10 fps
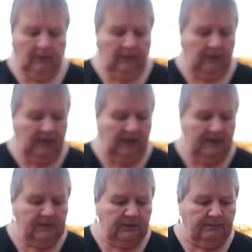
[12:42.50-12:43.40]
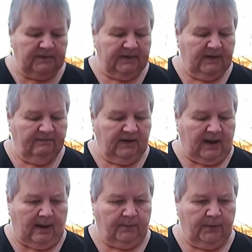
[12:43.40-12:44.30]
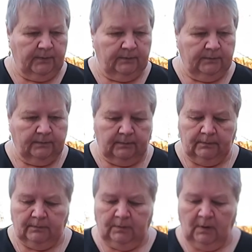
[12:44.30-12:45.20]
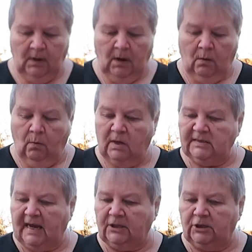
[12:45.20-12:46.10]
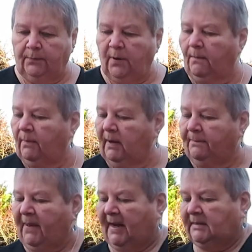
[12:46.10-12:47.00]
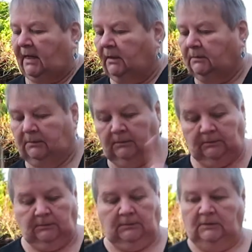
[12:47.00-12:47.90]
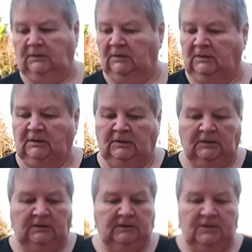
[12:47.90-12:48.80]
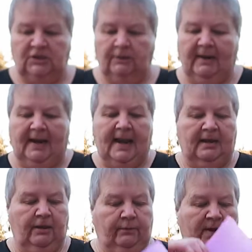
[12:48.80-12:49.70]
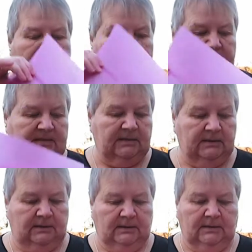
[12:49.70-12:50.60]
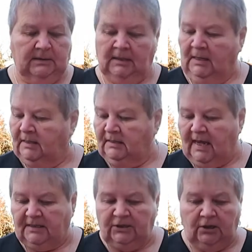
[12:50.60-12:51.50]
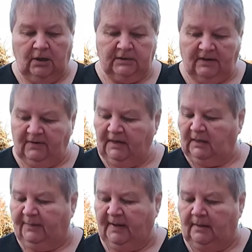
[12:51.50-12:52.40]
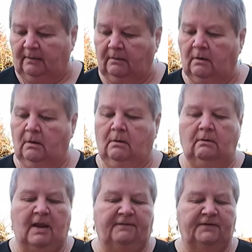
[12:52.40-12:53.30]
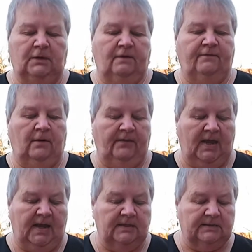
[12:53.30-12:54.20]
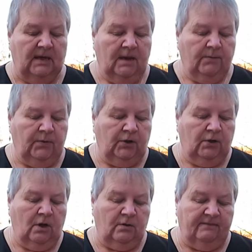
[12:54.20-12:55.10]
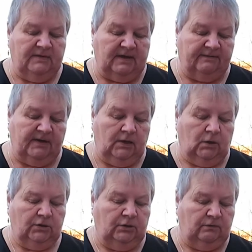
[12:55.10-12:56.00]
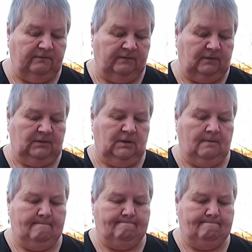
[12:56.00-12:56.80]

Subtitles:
You need to leave a gap. What's actually probably better is do it lengthways. Yes, you're going to have a little bit left over on the ends, but you know you've definitely got enough. So,